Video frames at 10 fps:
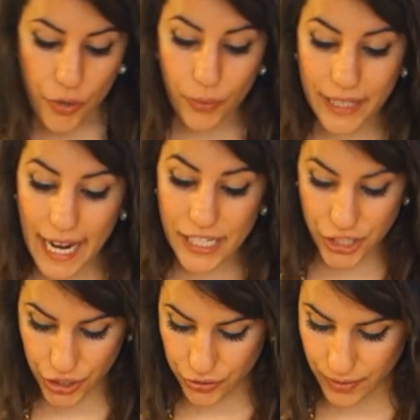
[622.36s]
What I
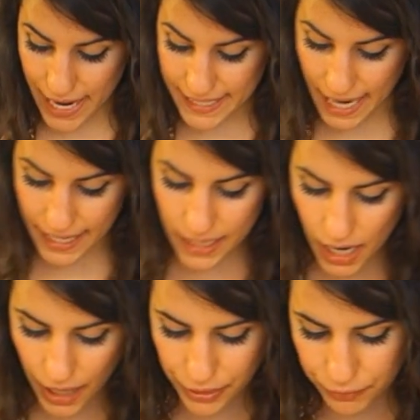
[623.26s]
do is I
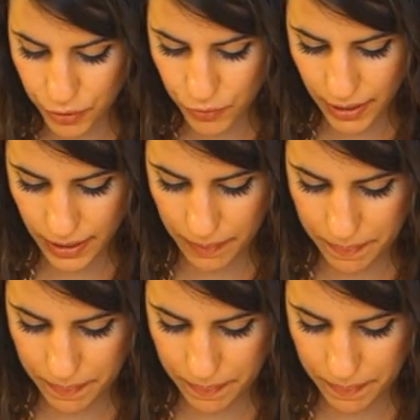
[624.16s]
cut through one of the